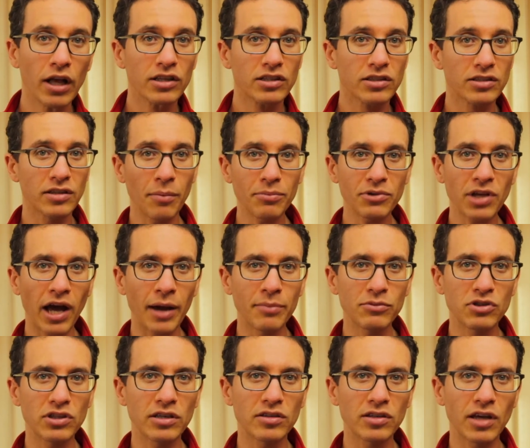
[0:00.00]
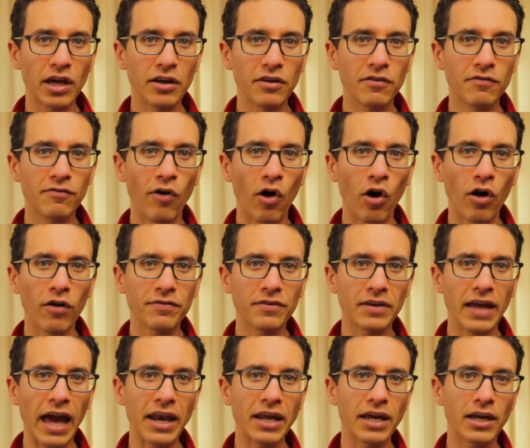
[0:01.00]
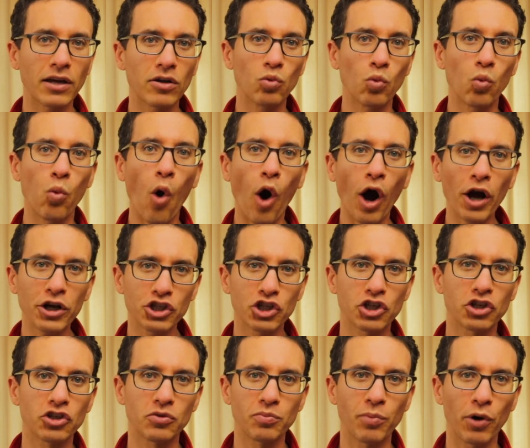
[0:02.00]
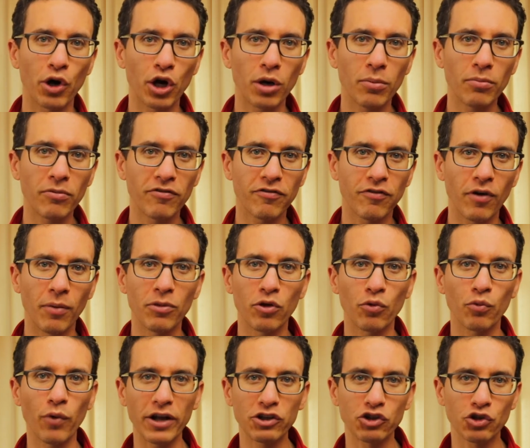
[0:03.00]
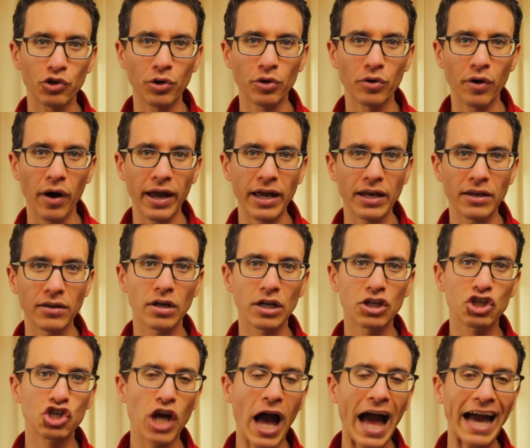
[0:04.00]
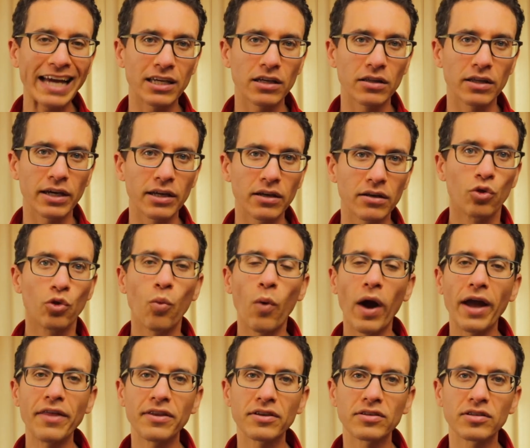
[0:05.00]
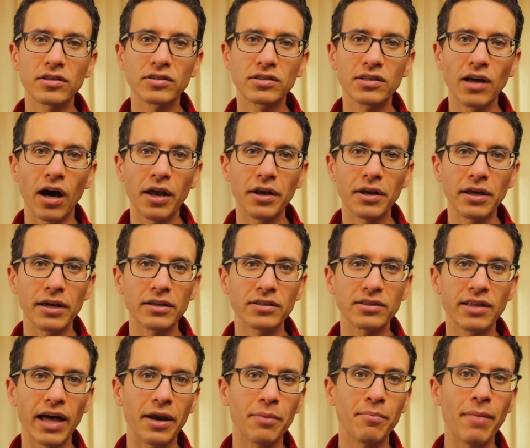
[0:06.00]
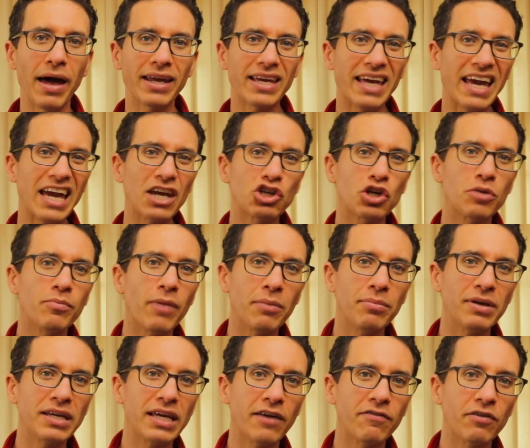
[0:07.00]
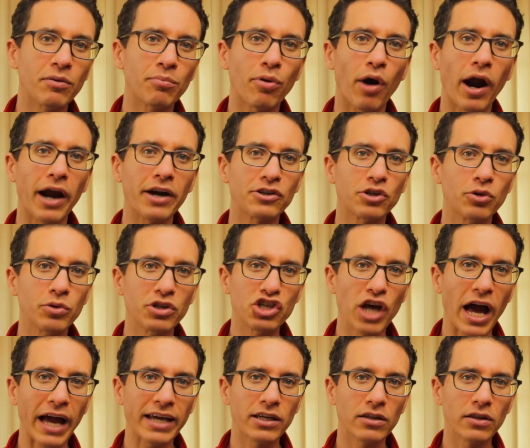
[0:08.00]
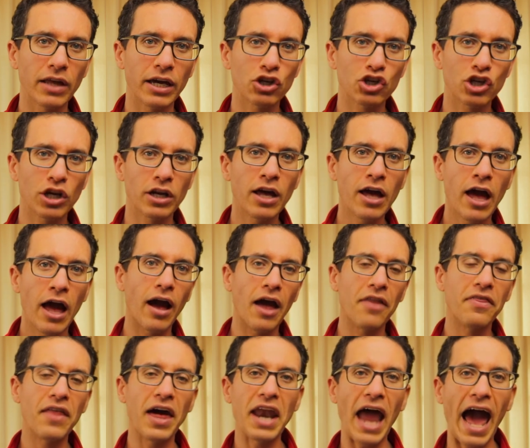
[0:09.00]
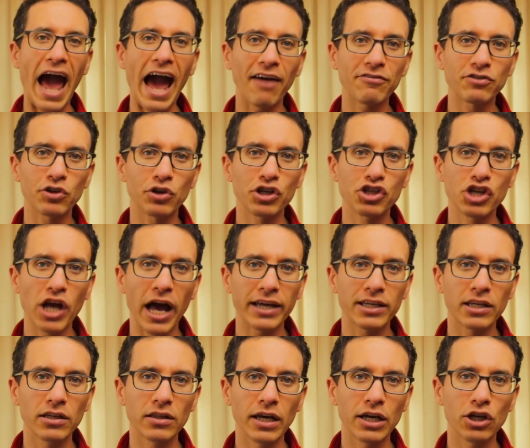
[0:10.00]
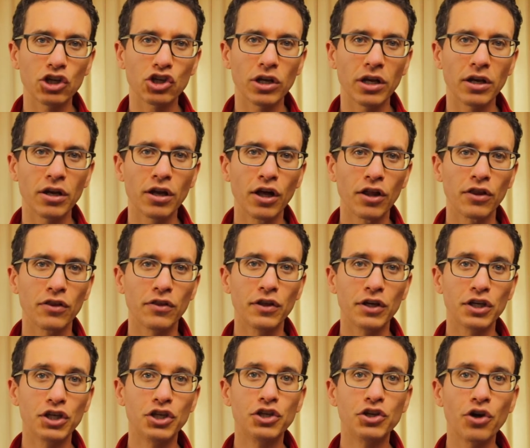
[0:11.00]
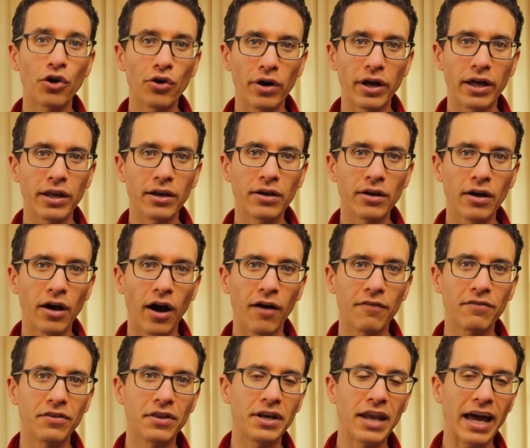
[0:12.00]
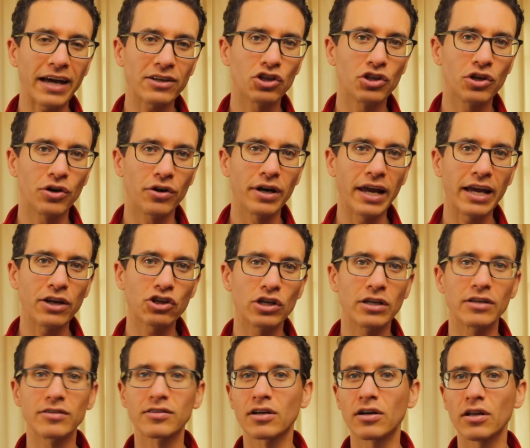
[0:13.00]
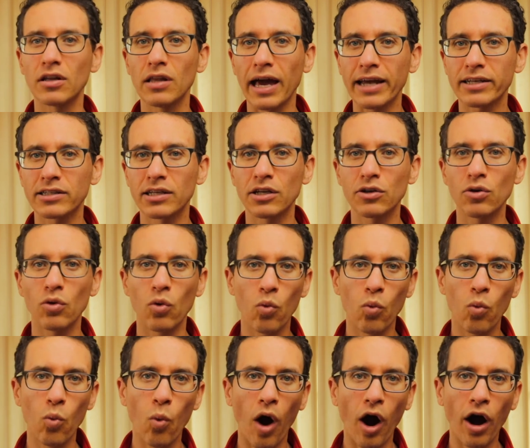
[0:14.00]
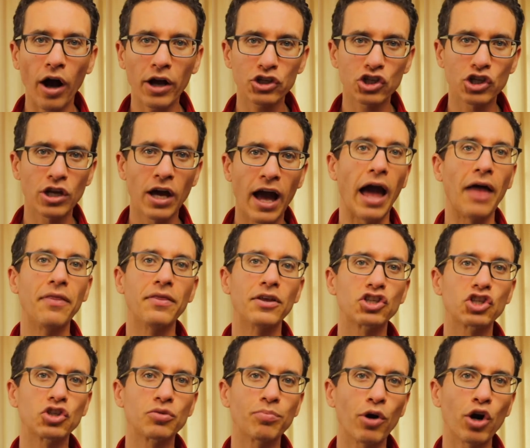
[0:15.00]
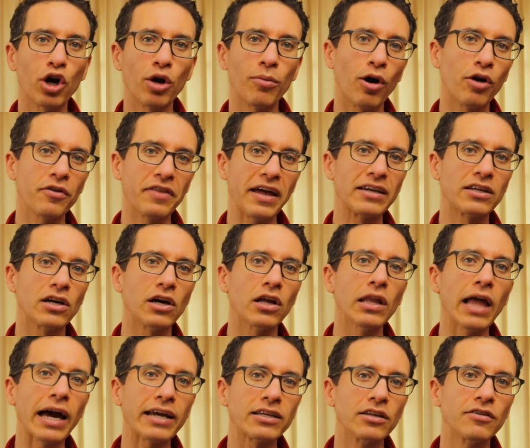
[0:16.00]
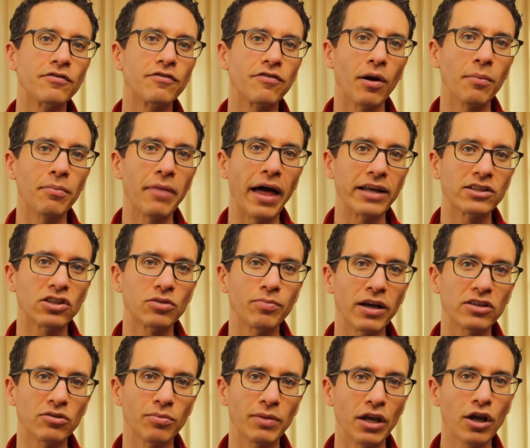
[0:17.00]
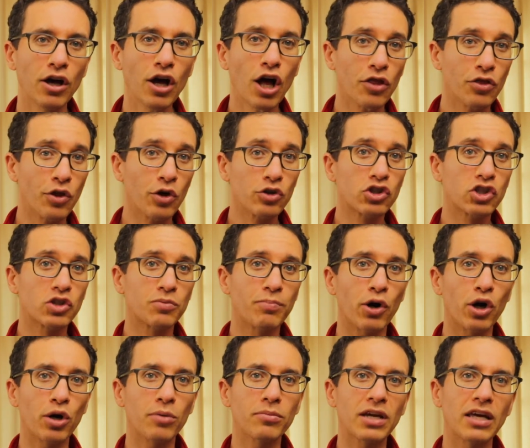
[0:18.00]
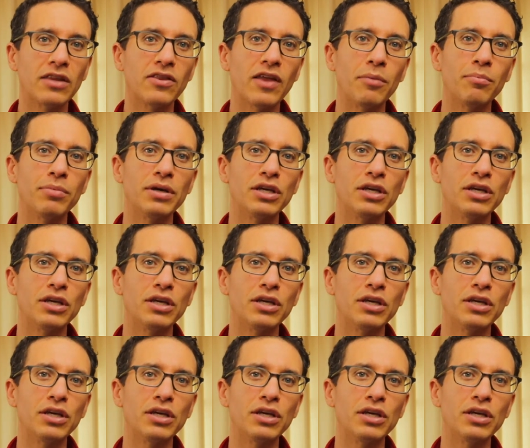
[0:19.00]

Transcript: Sometimes this can involve getting washed sperm from the retrograde ejaculate. The way this is done is that a medication may be given prior to ejaculation, and then after ejaculation, the urine of the next urination is collected, washed, and the sperm are then collected from that specimen. Those sperm can then